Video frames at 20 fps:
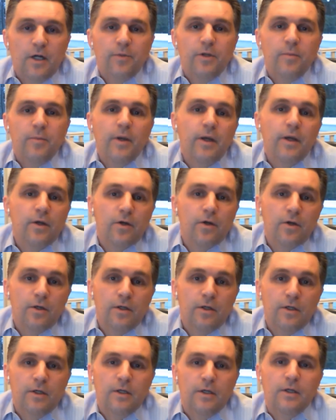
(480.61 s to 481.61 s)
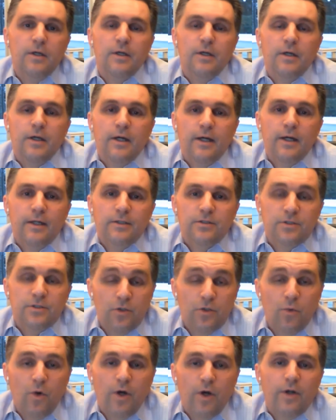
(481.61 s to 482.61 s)
maker. And
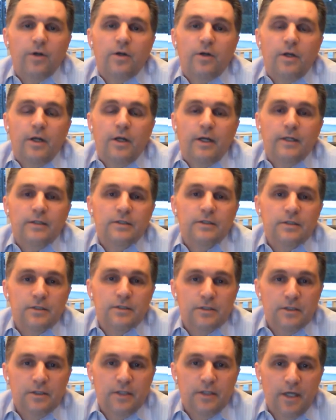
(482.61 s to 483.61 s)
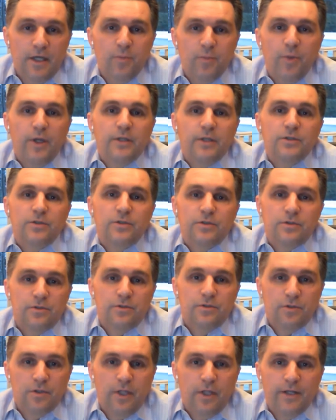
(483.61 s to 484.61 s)
Stillwater has the database
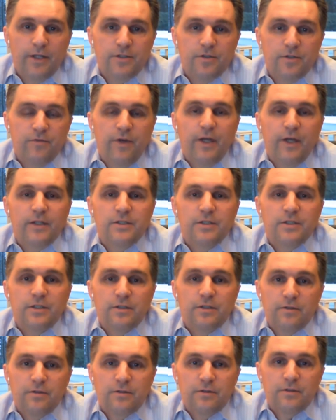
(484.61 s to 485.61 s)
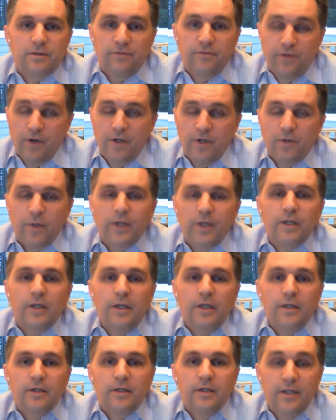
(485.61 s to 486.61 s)
to let us advance it very quickly.
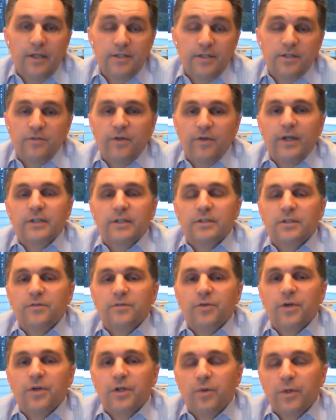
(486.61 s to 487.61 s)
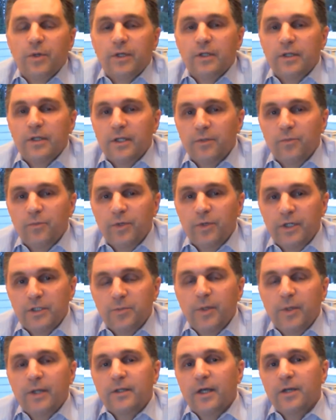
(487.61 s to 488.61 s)
It is advancing very quickly, and we
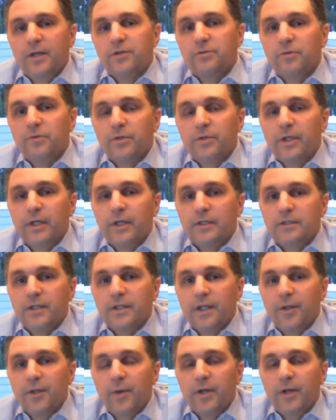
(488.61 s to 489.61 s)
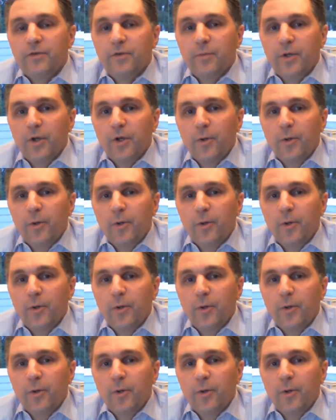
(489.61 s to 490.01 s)
expect that to only accelerate from here.